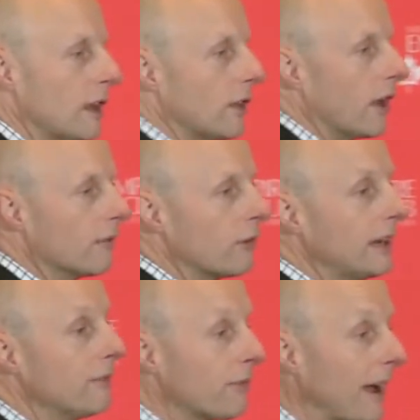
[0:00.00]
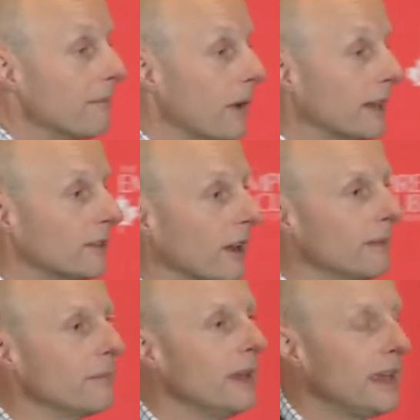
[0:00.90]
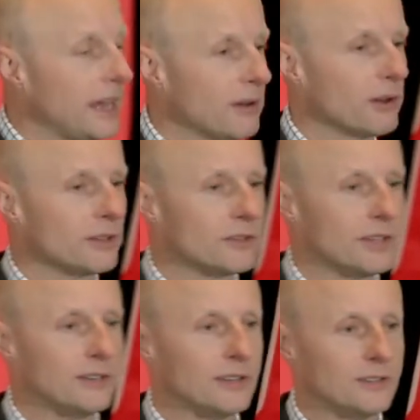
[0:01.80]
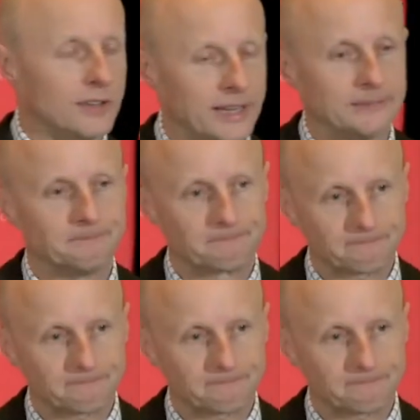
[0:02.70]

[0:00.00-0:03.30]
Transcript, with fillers: that have really framed my time here at the TTC.